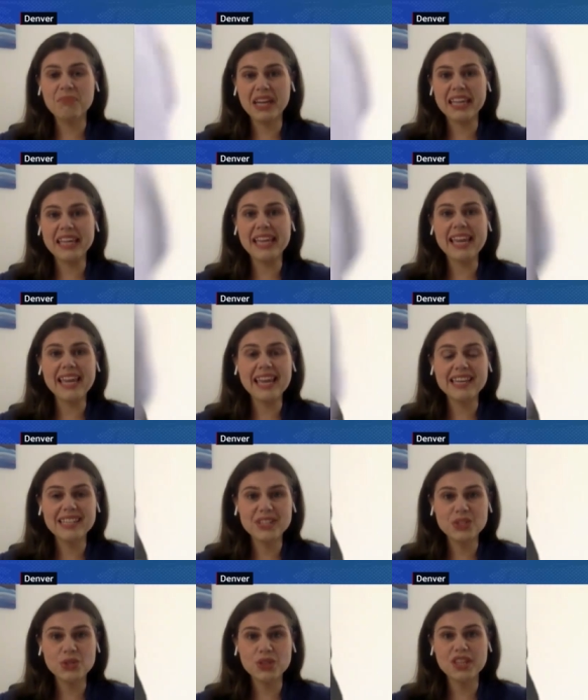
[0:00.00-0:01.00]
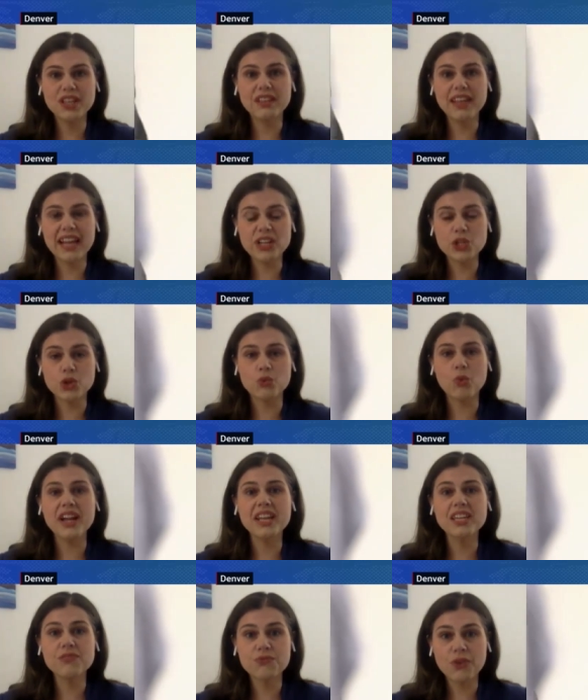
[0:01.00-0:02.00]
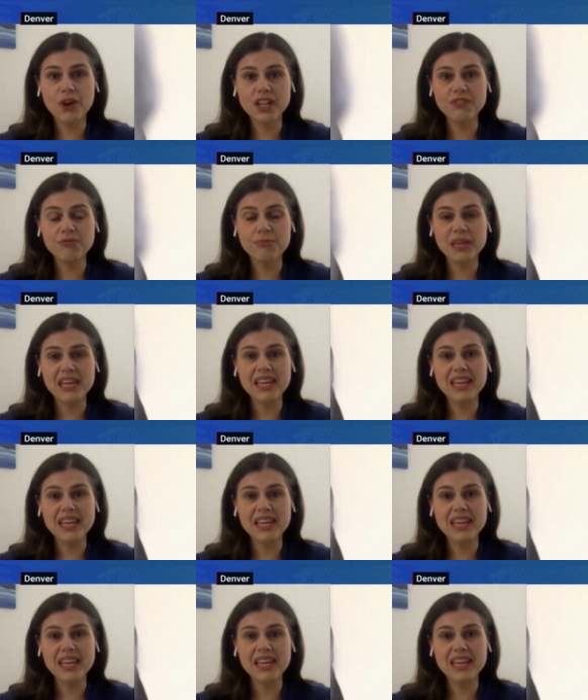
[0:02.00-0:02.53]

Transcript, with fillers: of money, hand it to the elector right in front of